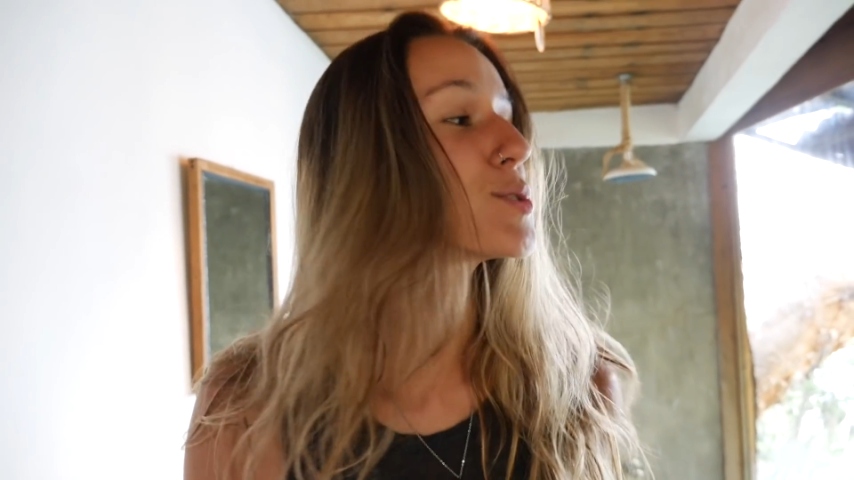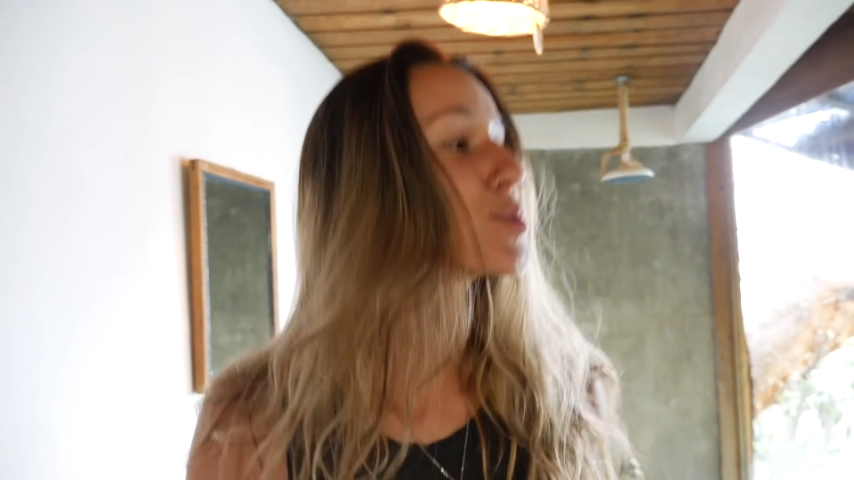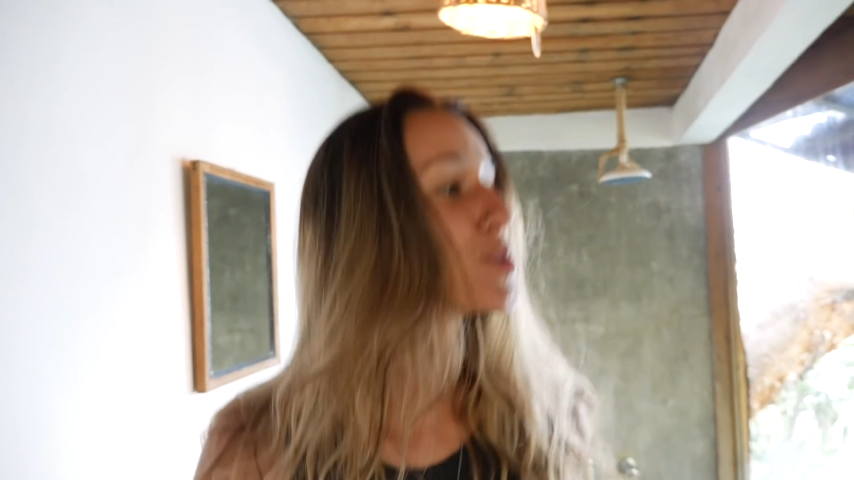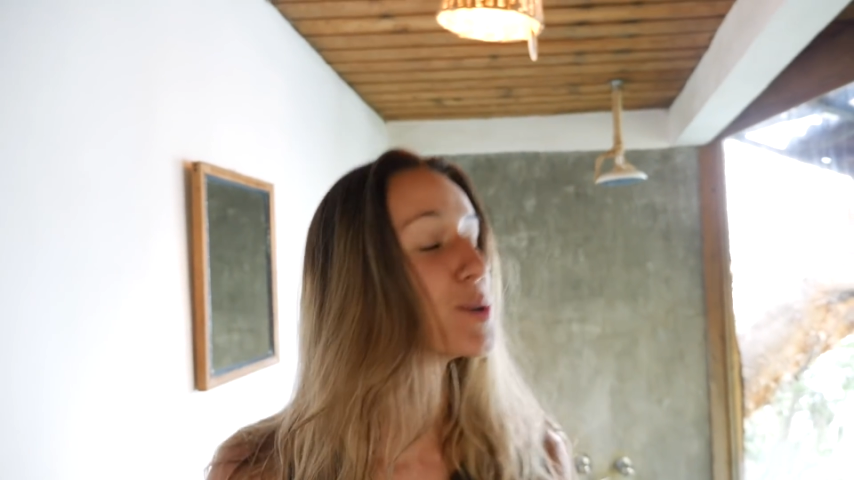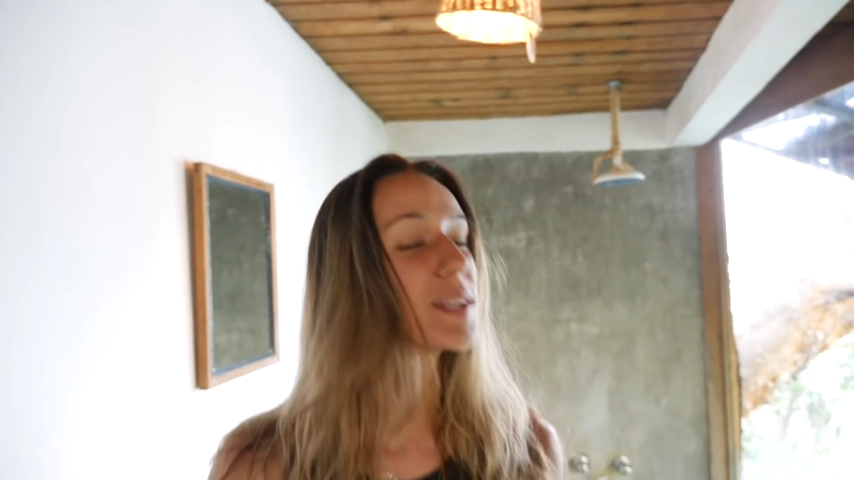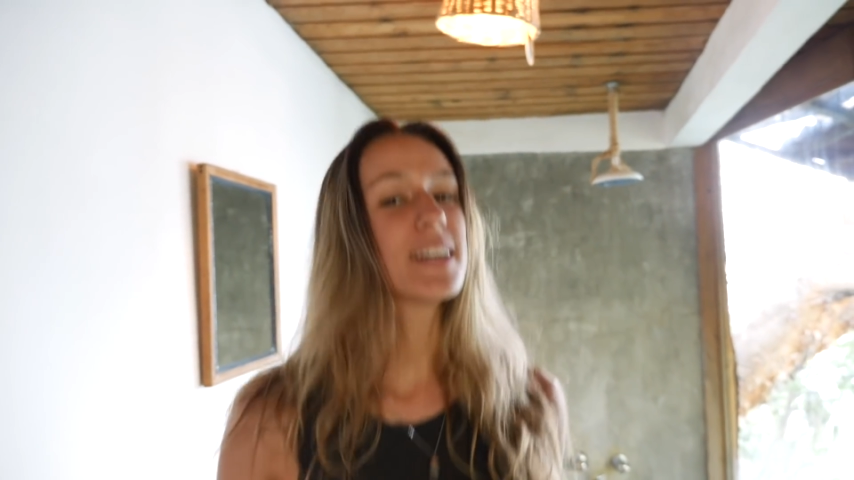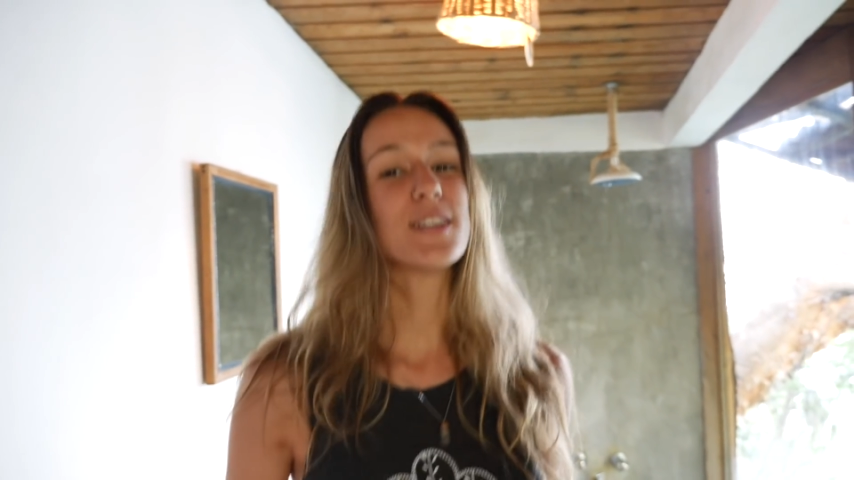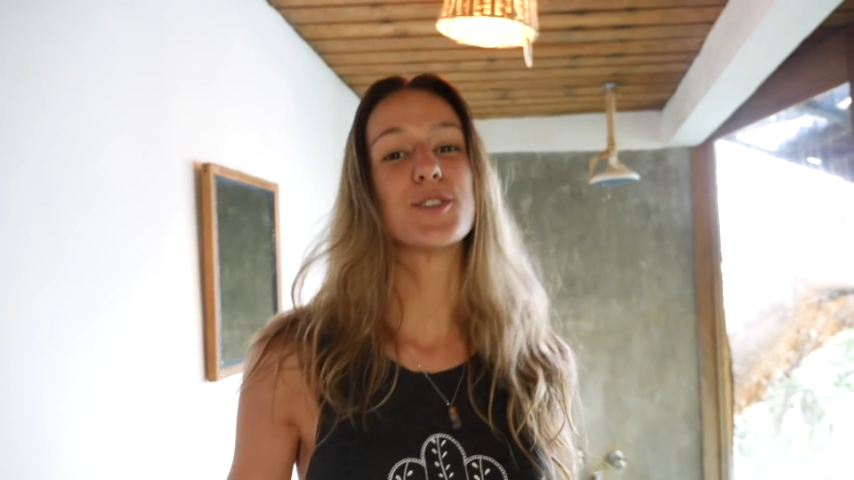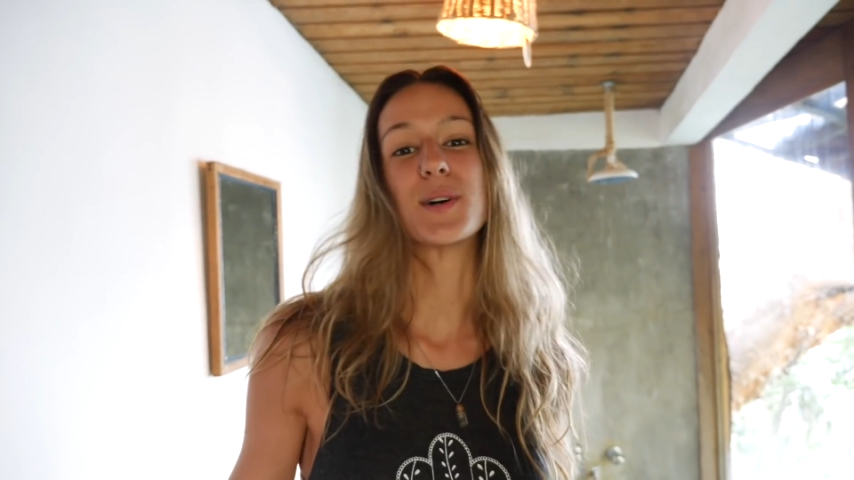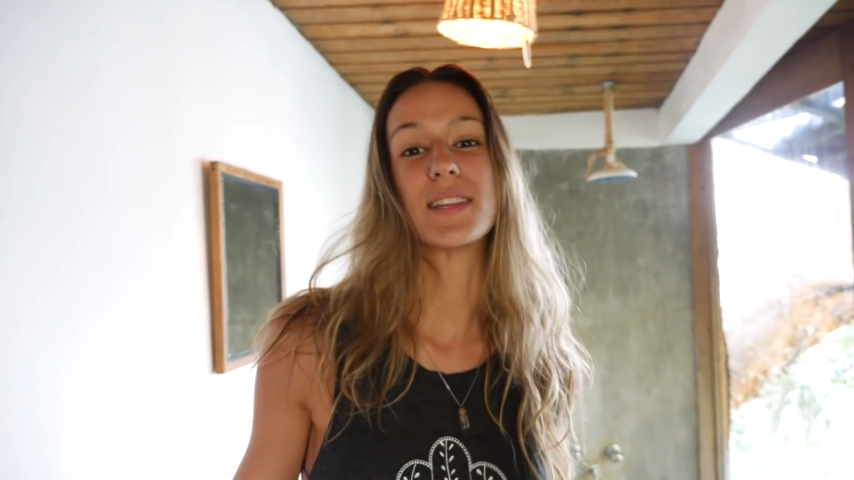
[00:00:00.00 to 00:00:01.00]
truly
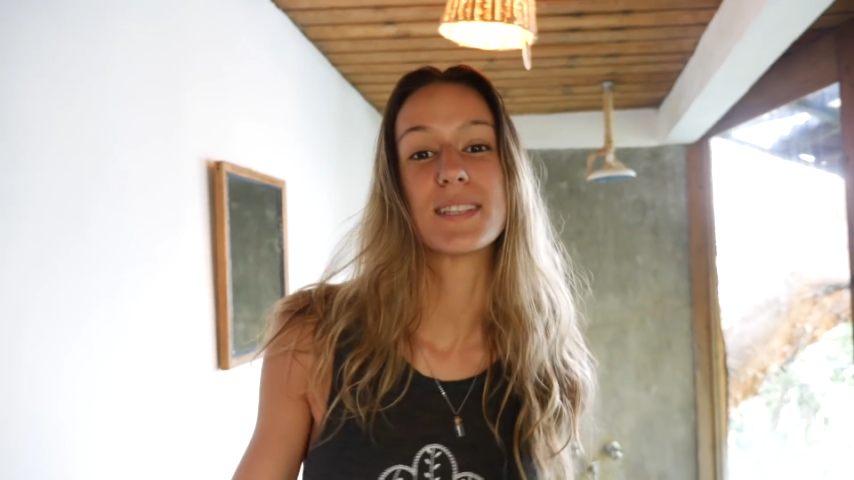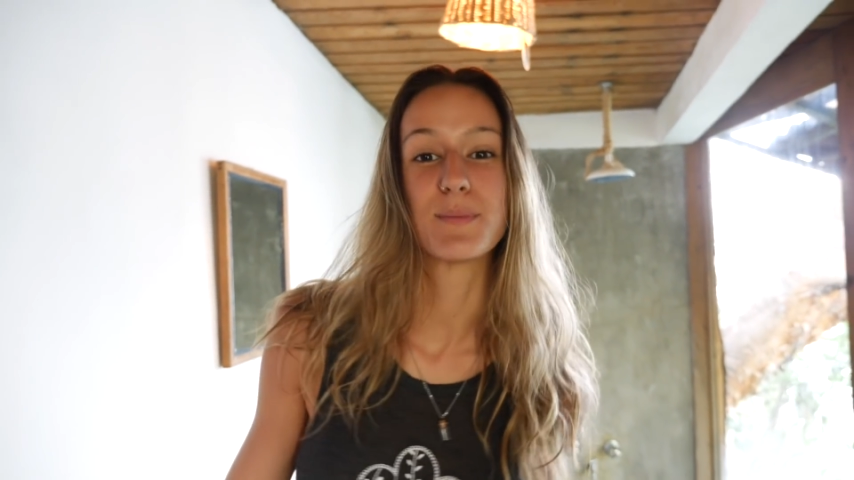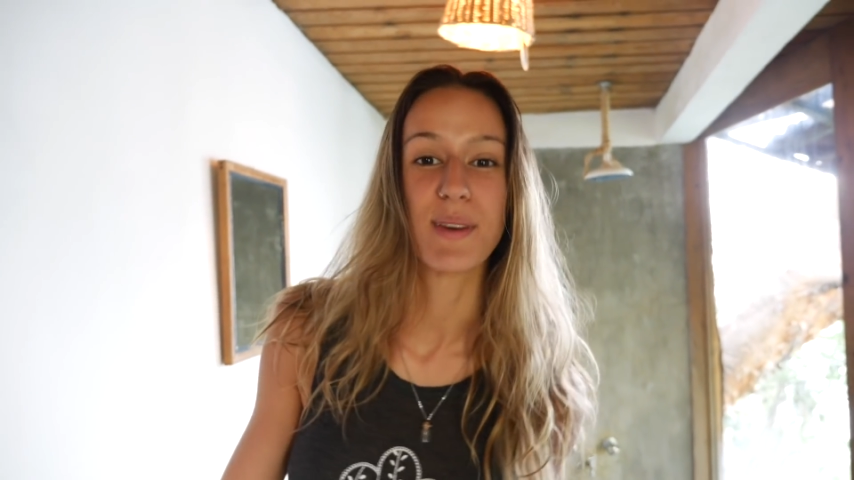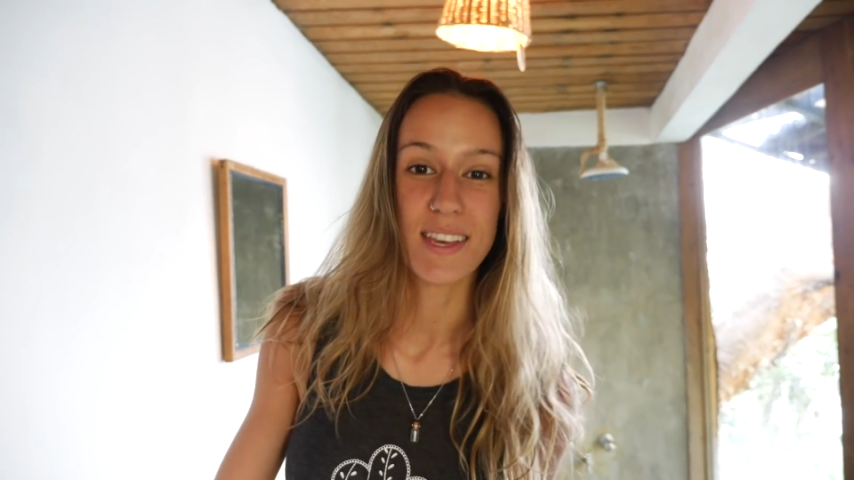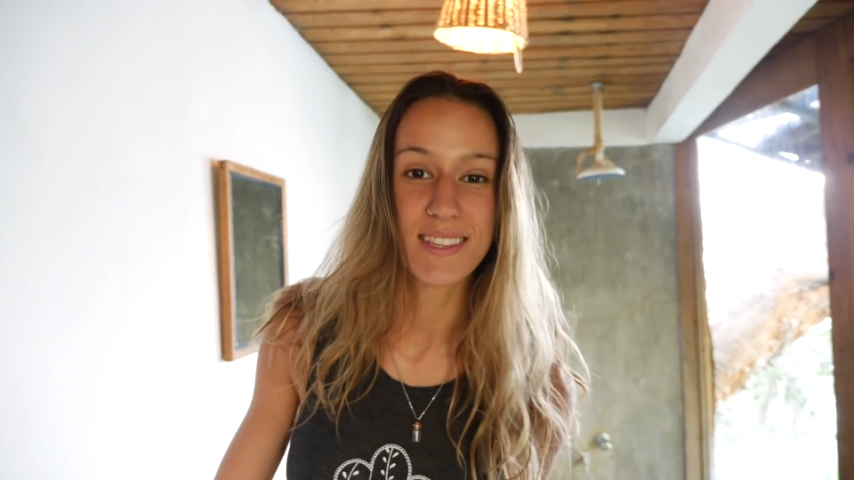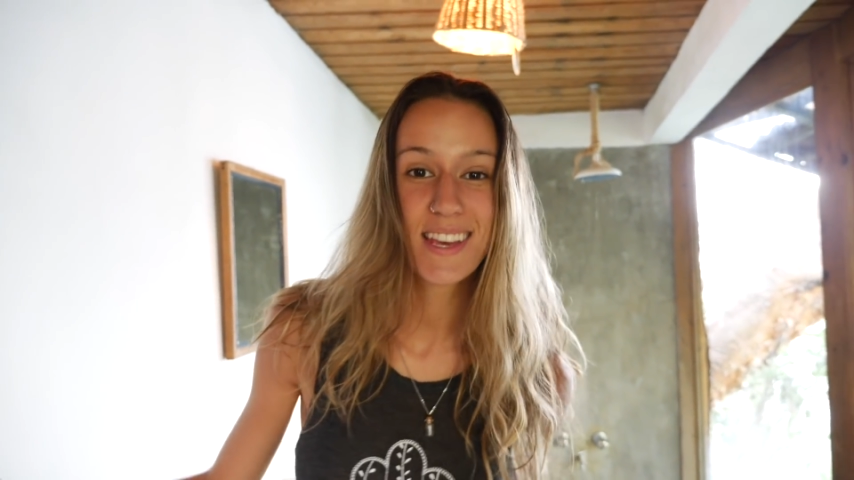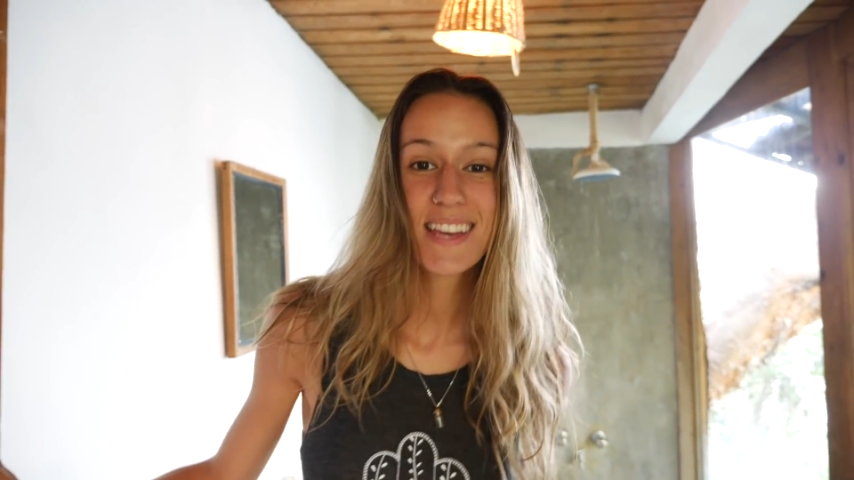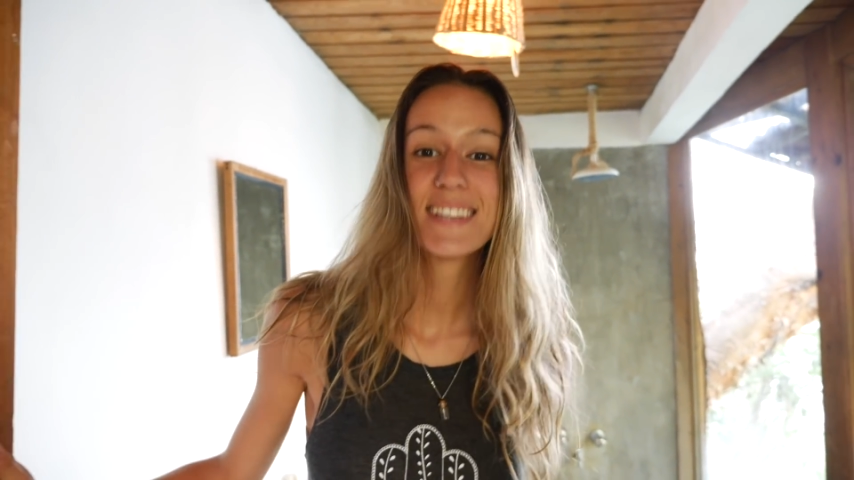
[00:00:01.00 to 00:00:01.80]
enjoy this space,